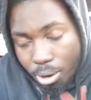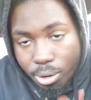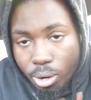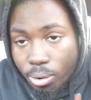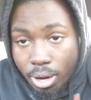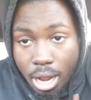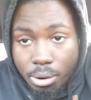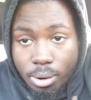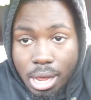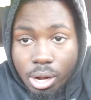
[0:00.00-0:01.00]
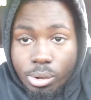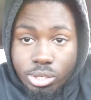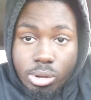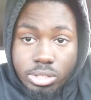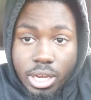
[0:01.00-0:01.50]
don't know. I don't know how long
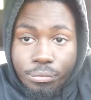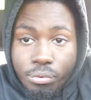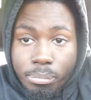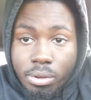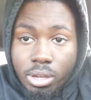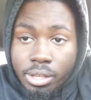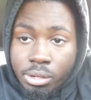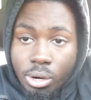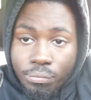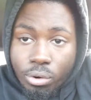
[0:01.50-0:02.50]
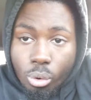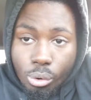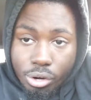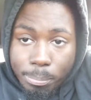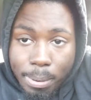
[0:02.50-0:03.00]
it's gonna take for you know for an
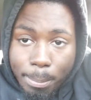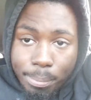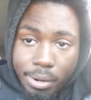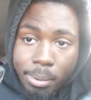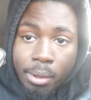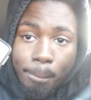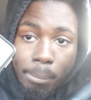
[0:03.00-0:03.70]
order to pop up.